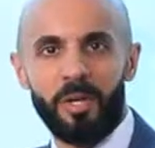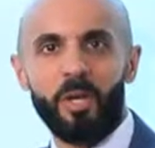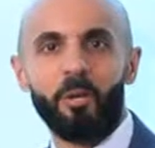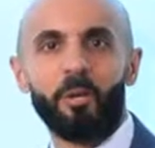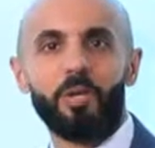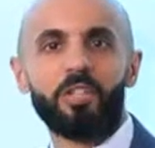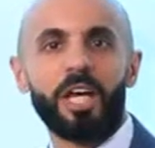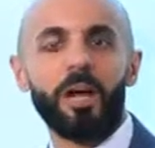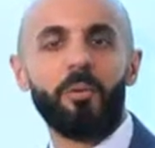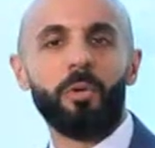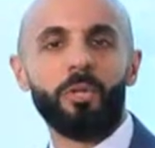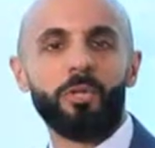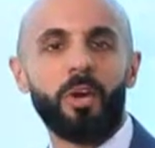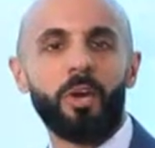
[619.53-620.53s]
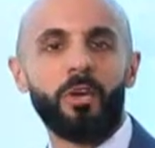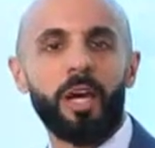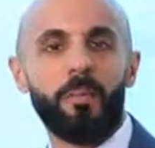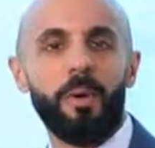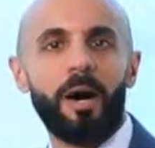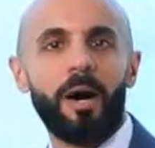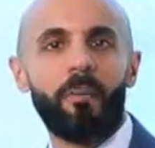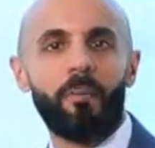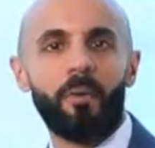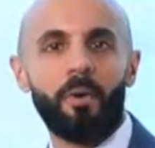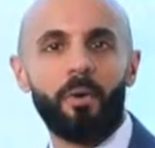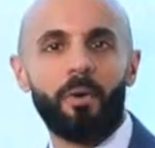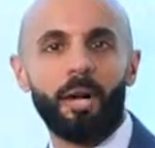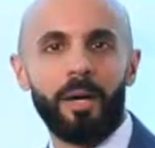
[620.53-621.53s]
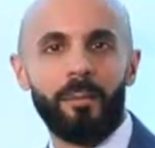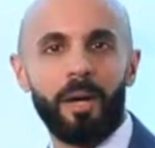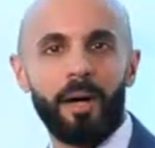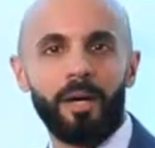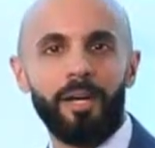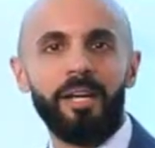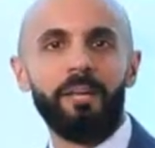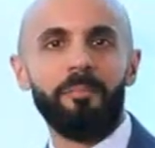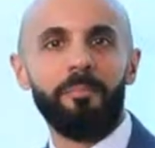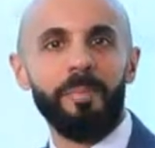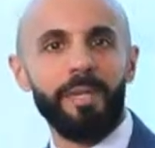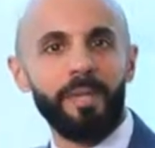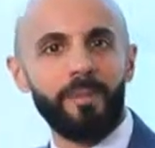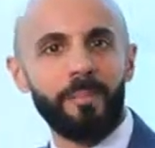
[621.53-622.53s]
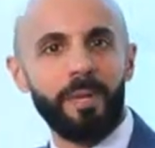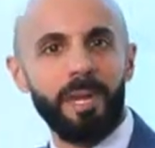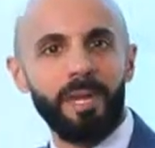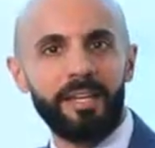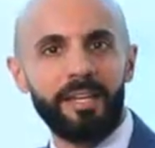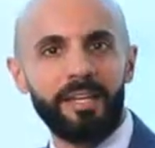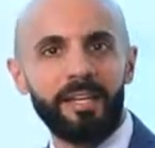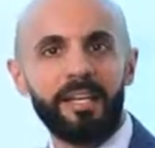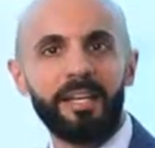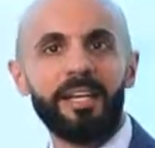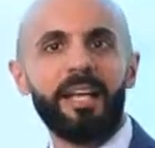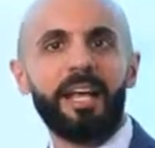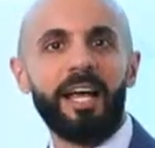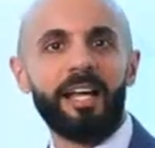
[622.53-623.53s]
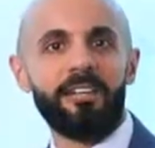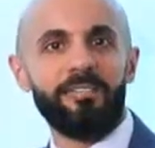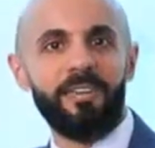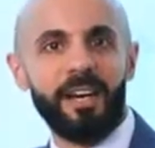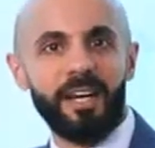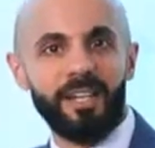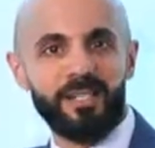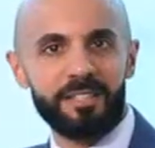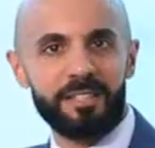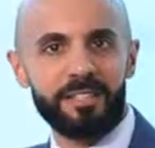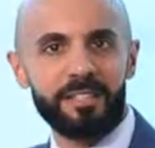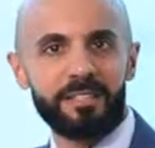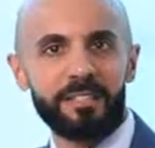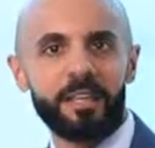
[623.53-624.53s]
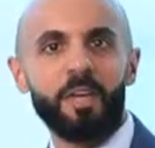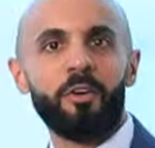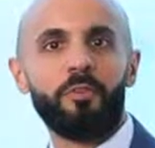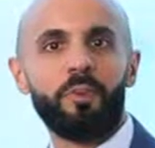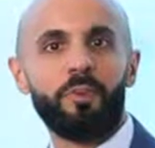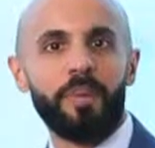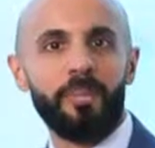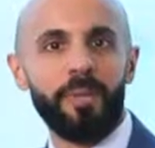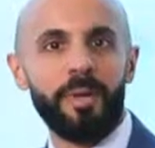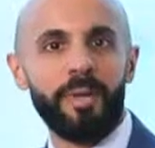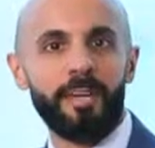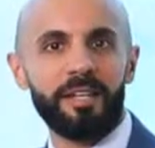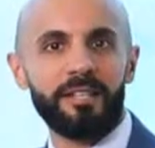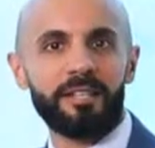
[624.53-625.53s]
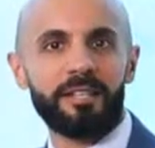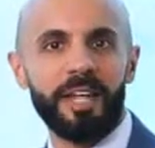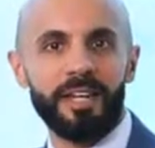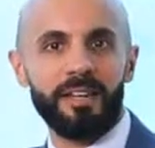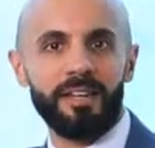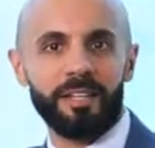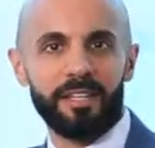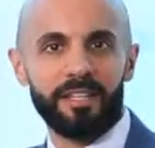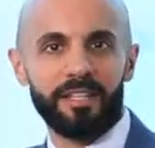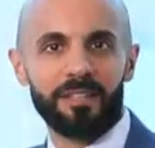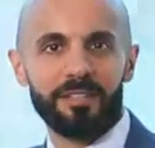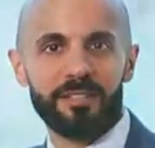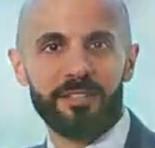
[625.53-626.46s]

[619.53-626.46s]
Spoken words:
which I will talk about more about meal planning, advices for the parents and the kids.